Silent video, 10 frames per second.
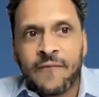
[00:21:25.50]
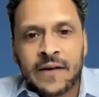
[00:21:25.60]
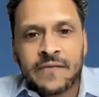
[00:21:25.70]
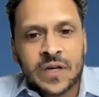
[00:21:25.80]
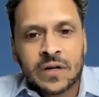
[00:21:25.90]

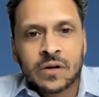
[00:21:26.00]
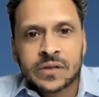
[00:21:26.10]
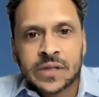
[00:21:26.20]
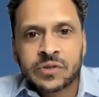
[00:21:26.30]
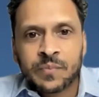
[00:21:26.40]
5
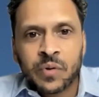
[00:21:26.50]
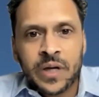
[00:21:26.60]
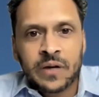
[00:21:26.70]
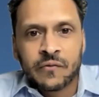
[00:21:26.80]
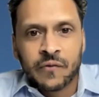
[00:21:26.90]
years, I was
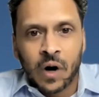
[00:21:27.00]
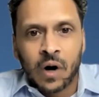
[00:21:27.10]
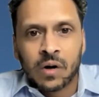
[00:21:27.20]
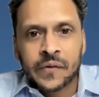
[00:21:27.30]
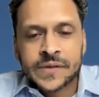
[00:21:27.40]
pretty
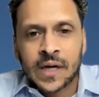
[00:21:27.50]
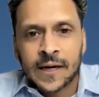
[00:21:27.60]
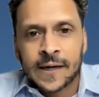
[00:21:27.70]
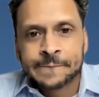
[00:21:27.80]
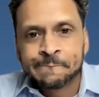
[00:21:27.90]
involved.
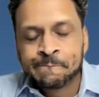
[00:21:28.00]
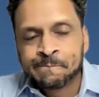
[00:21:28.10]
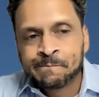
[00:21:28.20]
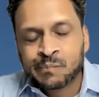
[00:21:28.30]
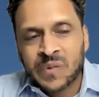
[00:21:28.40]

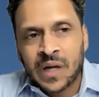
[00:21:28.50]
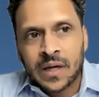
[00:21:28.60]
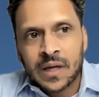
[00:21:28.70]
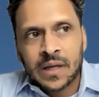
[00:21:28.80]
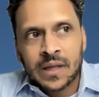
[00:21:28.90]

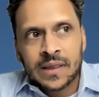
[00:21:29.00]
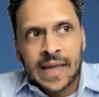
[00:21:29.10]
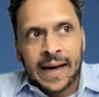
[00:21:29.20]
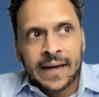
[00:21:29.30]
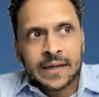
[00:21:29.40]

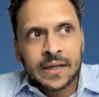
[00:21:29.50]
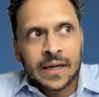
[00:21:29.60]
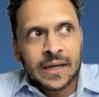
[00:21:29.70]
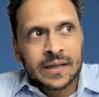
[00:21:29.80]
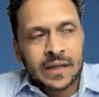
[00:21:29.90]
That
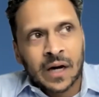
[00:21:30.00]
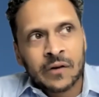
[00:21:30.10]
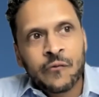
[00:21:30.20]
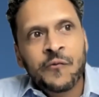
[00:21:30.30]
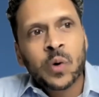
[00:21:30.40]

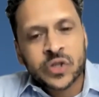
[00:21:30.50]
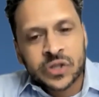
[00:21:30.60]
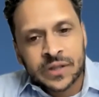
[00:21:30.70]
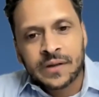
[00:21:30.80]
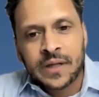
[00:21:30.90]

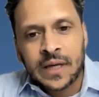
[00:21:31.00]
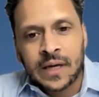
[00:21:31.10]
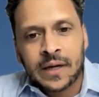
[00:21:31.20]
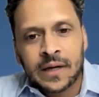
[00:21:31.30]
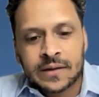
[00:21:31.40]

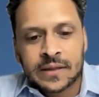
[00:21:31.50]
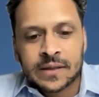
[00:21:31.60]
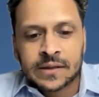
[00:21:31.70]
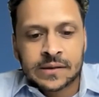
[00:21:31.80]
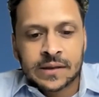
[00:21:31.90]
unfortunately,
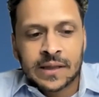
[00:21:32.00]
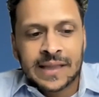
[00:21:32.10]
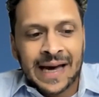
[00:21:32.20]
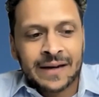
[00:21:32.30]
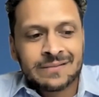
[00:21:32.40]

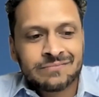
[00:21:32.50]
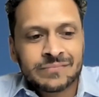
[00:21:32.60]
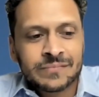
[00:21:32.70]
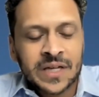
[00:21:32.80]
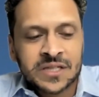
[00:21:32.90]
that
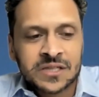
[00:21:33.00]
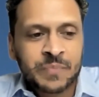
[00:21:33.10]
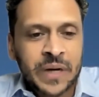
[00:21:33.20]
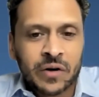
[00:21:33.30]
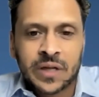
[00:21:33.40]

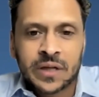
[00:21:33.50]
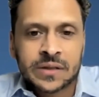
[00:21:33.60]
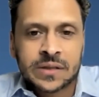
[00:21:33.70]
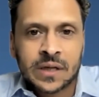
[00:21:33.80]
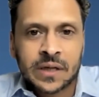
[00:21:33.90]

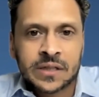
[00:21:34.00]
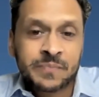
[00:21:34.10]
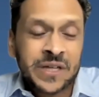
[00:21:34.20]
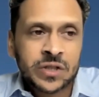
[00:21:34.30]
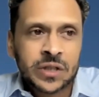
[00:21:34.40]
experience, and
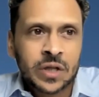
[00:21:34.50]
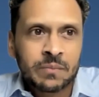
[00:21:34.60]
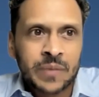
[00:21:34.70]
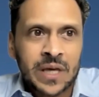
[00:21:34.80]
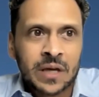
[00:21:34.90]
especially
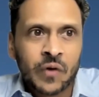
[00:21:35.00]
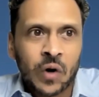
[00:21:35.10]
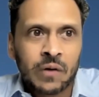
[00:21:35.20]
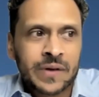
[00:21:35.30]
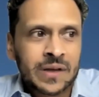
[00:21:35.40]
being
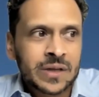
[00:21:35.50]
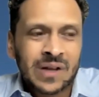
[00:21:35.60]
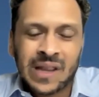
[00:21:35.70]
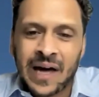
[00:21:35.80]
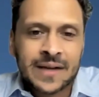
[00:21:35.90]
involved,
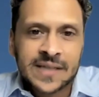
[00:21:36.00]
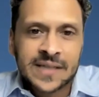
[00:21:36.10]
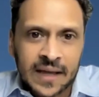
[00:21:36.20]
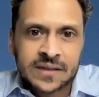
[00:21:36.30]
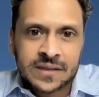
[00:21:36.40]
there are a lot of
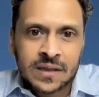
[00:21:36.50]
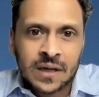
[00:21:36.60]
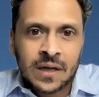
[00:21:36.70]
deaths.